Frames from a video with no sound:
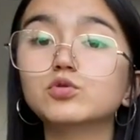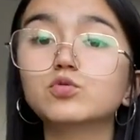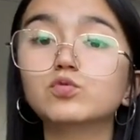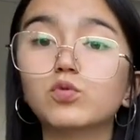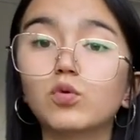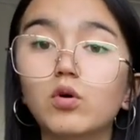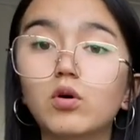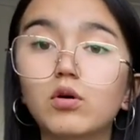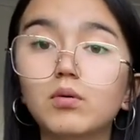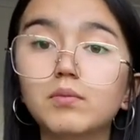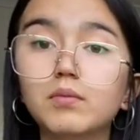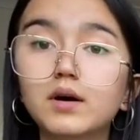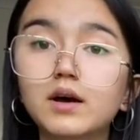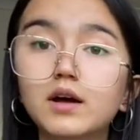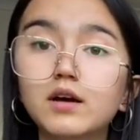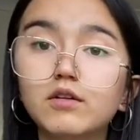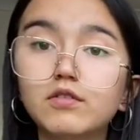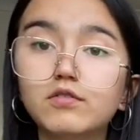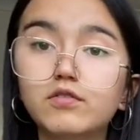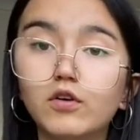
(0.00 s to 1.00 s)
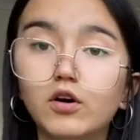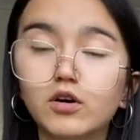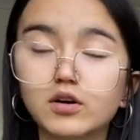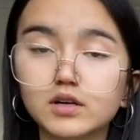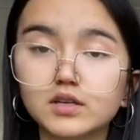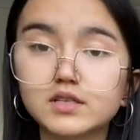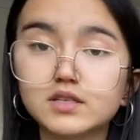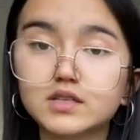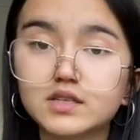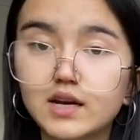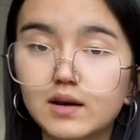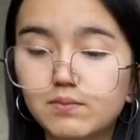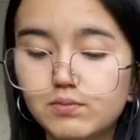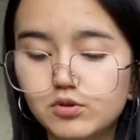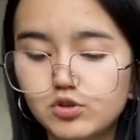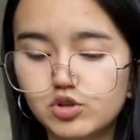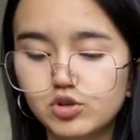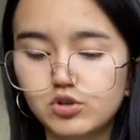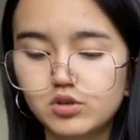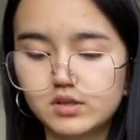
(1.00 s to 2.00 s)
warm forest
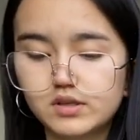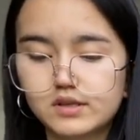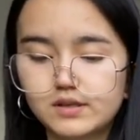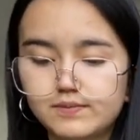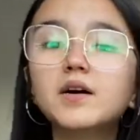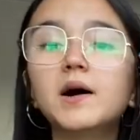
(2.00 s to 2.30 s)
temperatures.